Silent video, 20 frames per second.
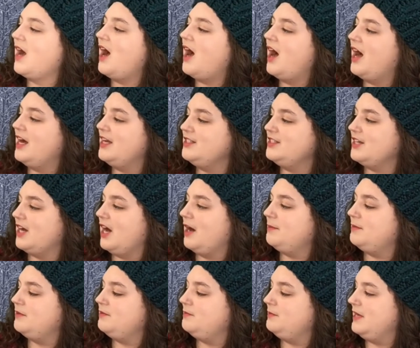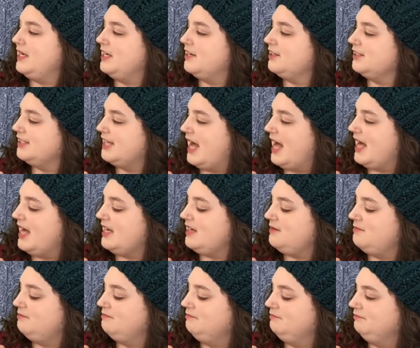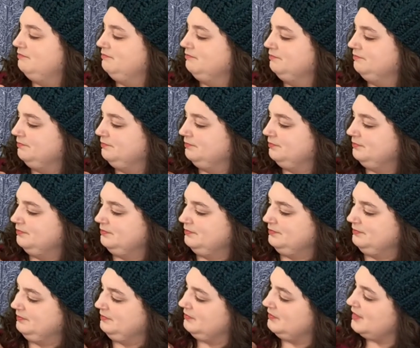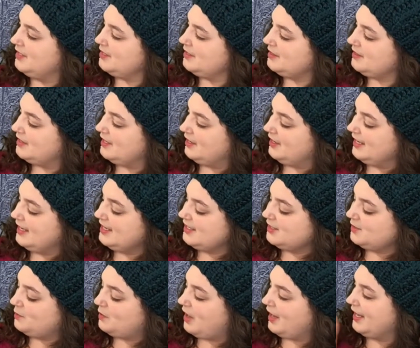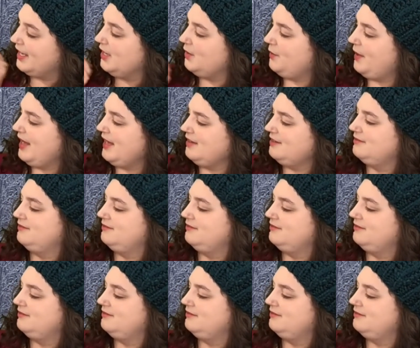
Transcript: on top of Peter's head. Look, there he is, walking away.